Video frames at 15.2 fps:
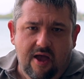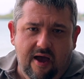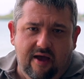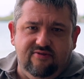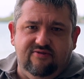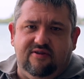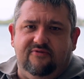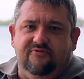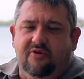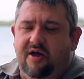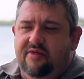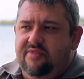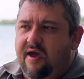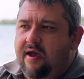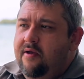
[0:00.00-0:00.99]
and stuff
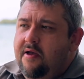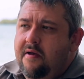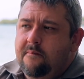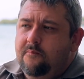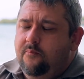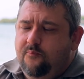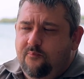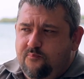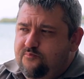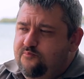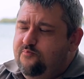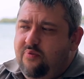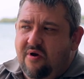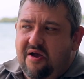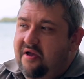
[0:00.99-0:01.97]
like that.
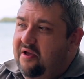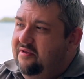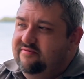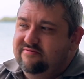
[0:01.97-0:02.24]
But